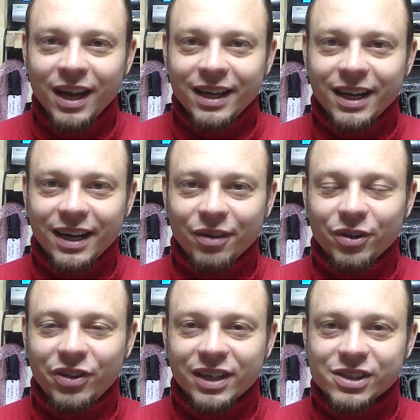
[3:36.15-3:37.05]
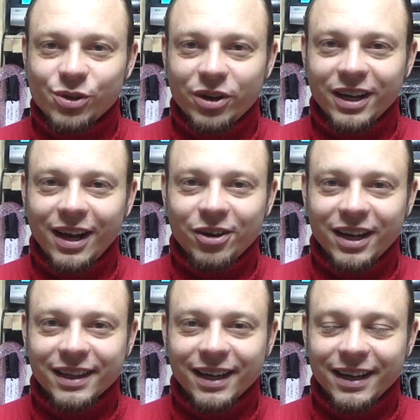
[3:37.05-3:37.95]
getting everything sorted out
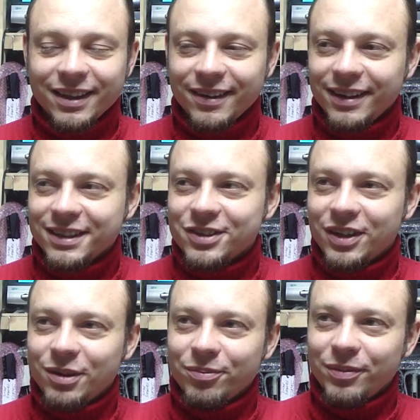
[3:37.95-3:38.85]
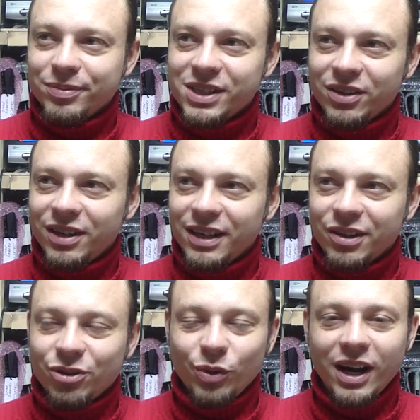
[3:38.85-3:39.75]
on that thing, it took him till
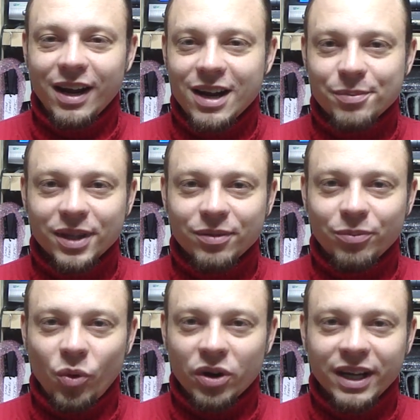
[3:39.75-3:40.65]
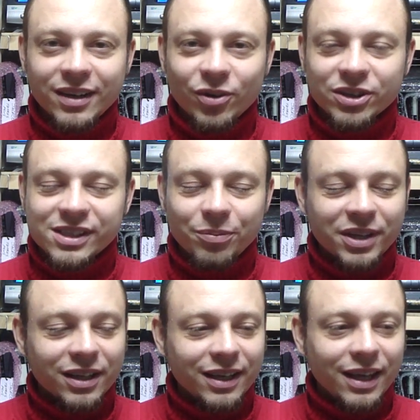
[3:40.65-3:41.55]
like 3 a.m. in the morning or
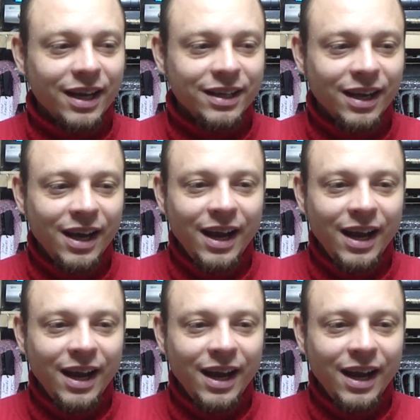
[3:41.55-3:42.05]
something like that.